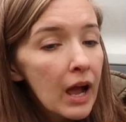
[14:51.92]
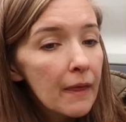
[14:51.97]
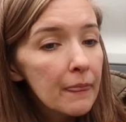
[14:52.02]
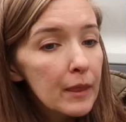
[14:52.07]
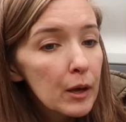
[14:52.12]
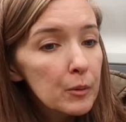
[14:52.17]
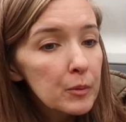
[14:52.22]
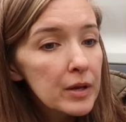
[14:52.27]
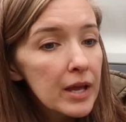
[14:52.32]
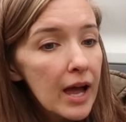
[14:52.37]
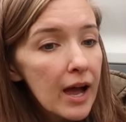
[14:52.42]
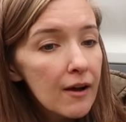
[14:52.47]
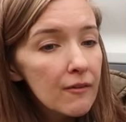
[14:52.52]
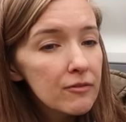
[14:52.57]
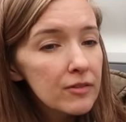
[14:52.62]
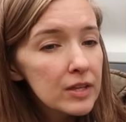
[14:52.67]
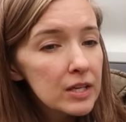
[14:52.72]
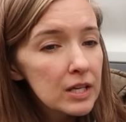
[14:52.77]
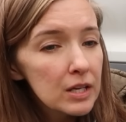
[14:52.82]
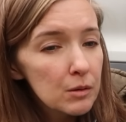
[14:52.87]
And then we
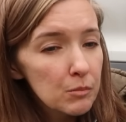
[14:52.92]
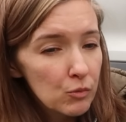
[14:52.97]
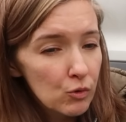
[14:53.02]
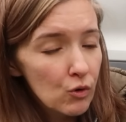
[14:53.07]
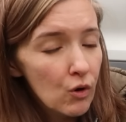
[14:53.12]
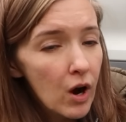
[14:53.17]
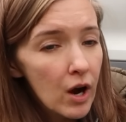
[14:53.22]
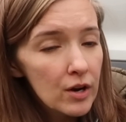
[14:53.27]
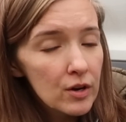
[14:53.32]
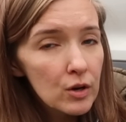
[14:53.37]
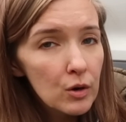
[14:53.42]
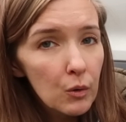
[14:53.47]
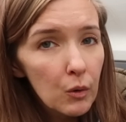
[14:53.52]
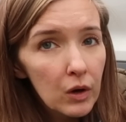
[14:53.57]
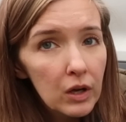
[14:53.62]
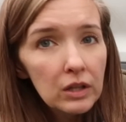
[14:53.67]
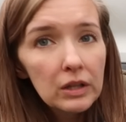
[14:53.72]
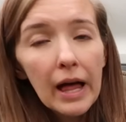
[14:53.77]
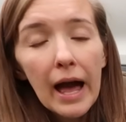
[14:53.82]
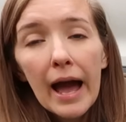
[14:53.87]
have the Murano
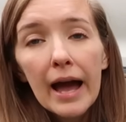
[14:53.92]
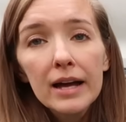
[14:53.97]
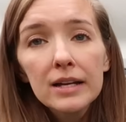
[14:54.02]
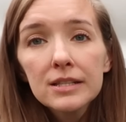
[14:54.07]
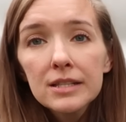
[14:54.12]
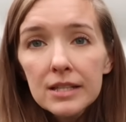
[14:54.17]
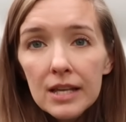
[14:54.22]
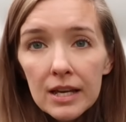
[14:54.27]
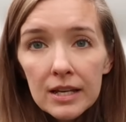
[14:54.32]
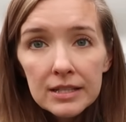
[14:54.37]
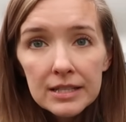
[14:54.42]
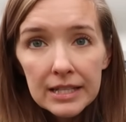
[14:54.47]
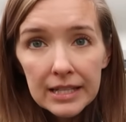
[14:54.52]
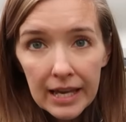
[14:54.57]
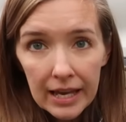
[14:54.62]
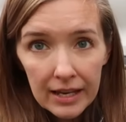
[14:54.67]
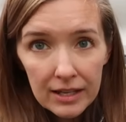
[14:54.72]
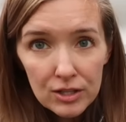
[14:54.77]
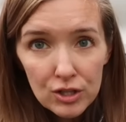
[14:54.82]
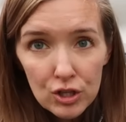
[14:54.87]
glass
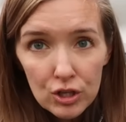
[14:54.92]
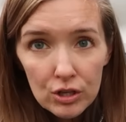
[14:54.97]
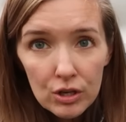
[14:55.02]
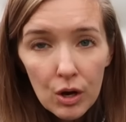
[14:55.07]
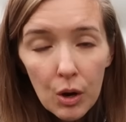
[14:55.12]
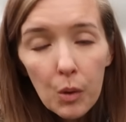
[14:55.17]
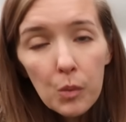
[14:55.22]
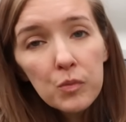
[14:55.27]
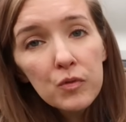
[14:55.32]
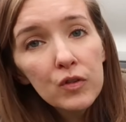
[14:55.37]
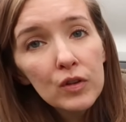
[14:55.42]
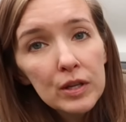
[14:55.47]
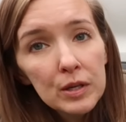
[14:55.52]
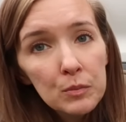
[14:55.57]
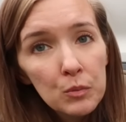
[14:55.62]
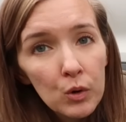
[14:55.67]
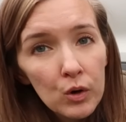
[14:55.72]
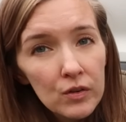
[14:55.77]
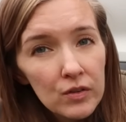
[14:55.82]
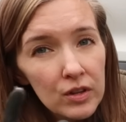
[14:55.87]
decanter. Hopefully
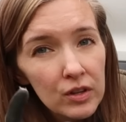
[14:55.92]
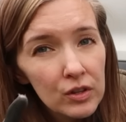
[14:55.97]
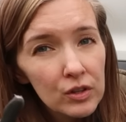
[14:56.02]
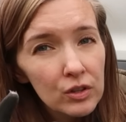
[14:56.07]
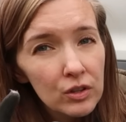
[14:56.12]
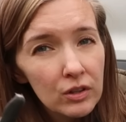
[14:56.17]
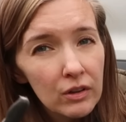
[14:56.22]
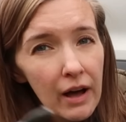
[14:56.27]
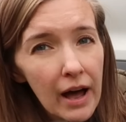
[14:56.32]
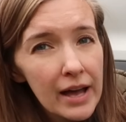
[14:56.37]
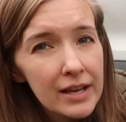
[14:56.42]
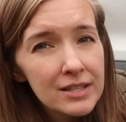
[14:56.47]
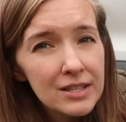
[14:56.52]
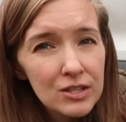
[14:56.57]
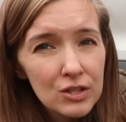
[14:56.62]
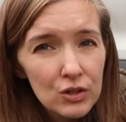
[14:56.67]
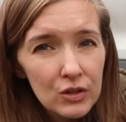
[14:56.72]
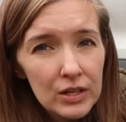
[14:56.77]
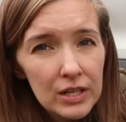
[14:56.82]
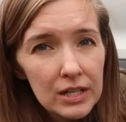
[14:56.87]
more of the little
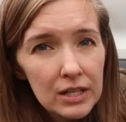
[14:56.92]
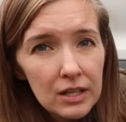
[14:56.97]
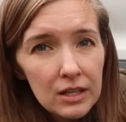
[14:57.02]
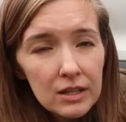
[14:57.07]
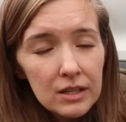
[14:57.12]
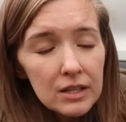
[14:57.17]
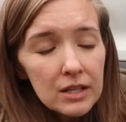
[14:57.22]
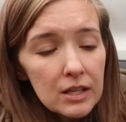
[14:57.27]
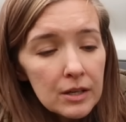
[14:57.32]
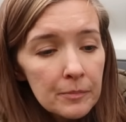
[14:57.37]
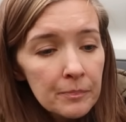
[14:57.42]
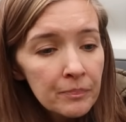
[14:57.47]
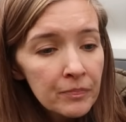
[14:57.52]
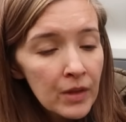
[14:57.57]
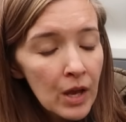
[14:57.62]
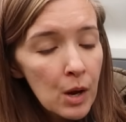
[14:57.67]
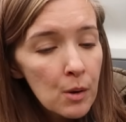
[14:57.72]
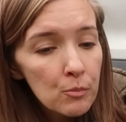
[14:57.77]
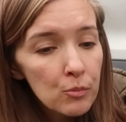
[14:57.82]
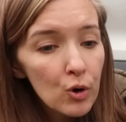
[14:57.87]
glasses are in the
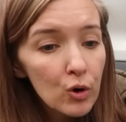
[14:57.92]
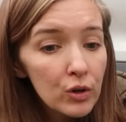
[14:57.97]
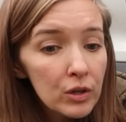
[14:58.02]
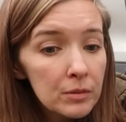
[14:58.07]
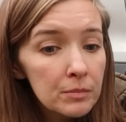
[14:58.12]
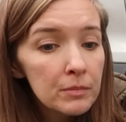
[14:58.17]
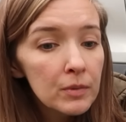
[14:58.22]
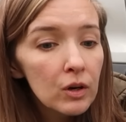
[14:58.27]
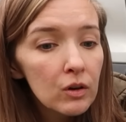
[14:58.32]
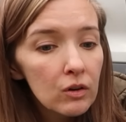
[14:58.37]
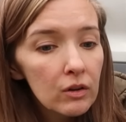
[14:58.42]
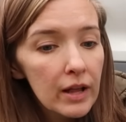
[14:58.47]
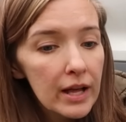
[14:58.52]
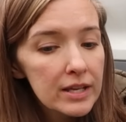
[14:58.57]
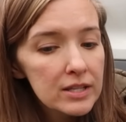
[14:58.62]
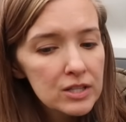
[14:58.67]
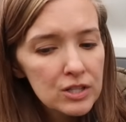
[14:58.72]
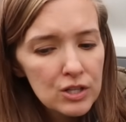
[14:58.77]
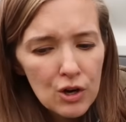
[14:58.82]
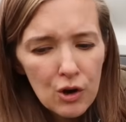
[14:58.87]
broken milk
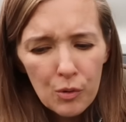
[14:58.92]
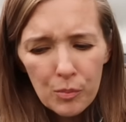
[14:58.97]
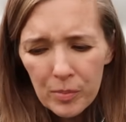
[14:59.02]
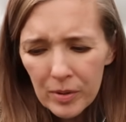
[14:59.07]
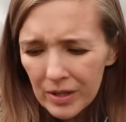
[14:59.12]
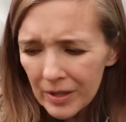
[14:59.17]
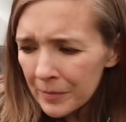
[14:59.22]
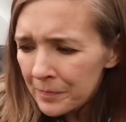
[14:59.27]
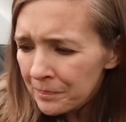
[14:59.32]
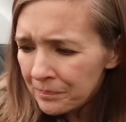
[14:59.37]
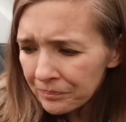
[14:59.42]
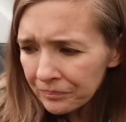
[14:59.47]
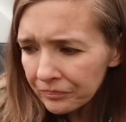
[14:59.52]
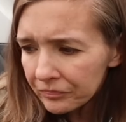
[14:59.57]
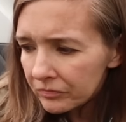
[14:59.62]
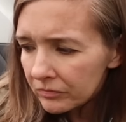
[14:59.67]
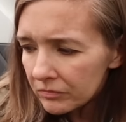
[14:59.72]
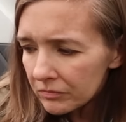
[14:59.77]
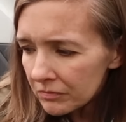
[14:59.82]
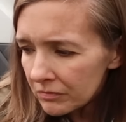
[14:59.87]
glass tote, but
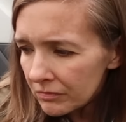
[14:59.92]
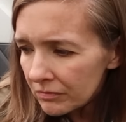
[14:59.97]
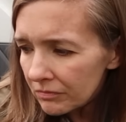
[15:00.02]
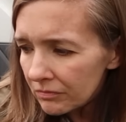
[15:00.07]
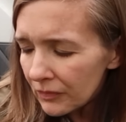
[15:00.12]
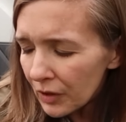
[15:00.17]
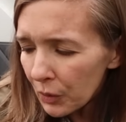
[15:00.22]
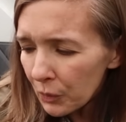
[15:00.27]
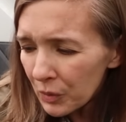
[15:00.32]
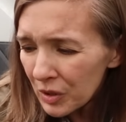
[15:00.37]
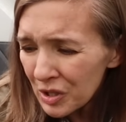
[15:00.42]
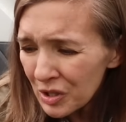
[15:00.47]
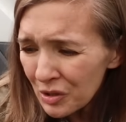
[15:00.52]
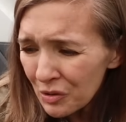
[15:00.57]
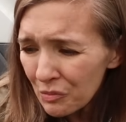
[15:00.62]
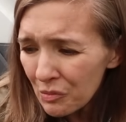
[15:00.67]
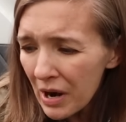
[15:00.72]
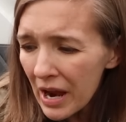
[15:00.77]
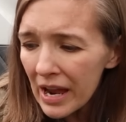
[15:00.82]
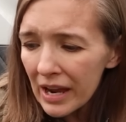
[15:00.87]
what an
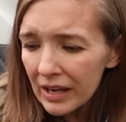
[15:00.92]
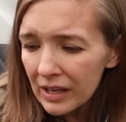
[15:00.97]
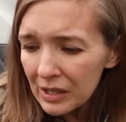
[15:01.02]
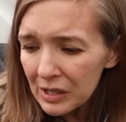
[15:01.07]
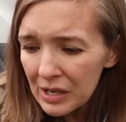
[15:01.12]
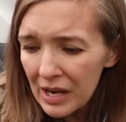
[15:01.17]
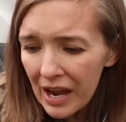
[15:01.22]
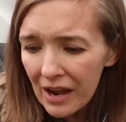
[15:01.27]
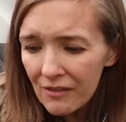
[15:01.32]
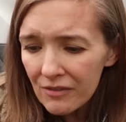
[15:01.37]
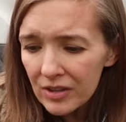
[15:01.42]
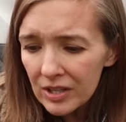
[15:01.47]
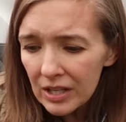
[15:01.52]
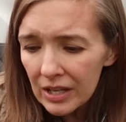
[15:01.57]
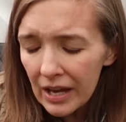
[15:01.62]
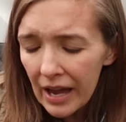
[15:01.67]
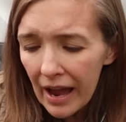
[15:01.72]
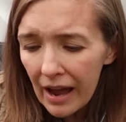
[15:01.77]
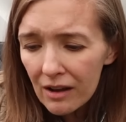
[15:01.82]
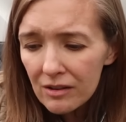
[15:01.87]
array. You have
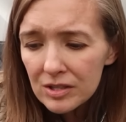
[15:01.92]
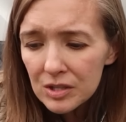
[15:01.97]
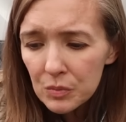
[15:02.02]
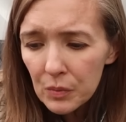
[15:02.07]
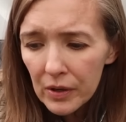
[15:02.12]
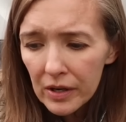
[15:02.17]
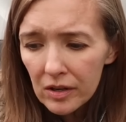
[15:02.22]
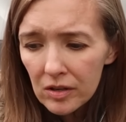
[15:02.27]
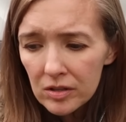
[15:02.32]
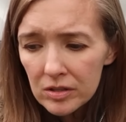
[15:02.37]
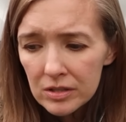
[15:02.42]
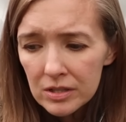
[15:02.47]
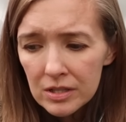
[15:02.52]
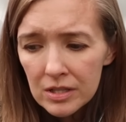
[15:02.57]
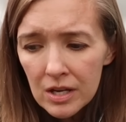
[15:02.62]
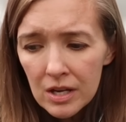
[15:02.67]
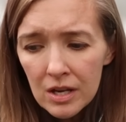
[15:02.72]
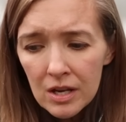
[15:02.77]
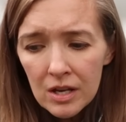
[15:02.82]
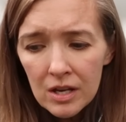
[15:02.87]
the housewares,
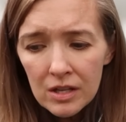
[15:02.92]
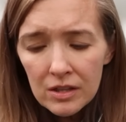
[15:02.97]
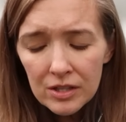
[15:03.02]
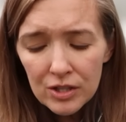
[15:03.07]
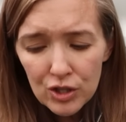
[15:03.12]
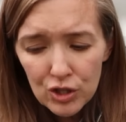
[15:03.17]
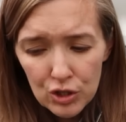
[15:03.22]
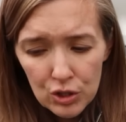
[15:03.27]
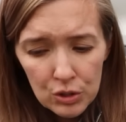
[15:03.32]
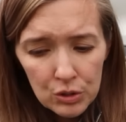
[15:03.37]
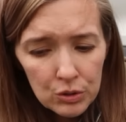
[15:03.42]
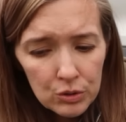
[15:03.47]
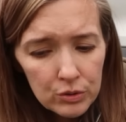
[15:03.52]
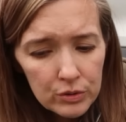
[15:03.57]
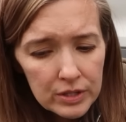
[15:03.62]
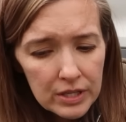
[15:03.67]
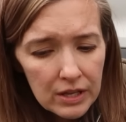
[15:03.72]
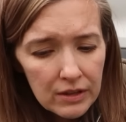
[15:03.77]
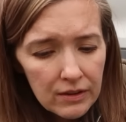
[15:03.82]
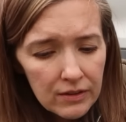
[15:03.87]
the
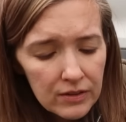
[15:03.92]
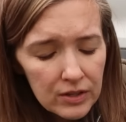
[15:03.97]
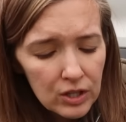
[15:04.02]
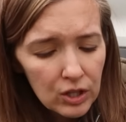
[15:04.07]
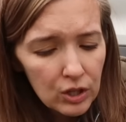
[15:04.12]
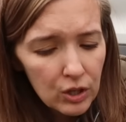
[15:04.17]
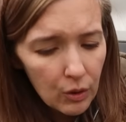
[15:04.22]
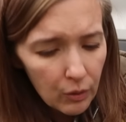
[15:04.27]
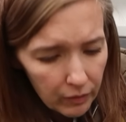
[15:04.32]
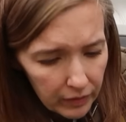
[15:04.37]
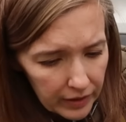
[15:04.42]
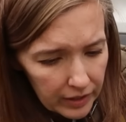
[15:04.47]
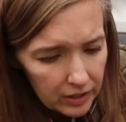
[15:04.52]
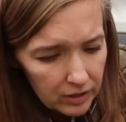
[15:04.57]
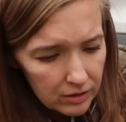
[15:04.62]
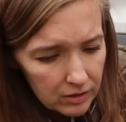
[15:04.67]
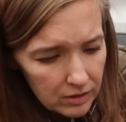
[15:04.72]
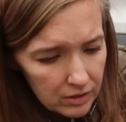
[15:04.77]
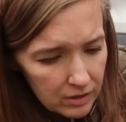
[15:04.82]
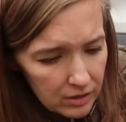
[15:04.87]
shoes, and then the
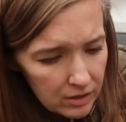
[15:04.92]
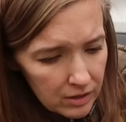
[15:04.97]
clothing.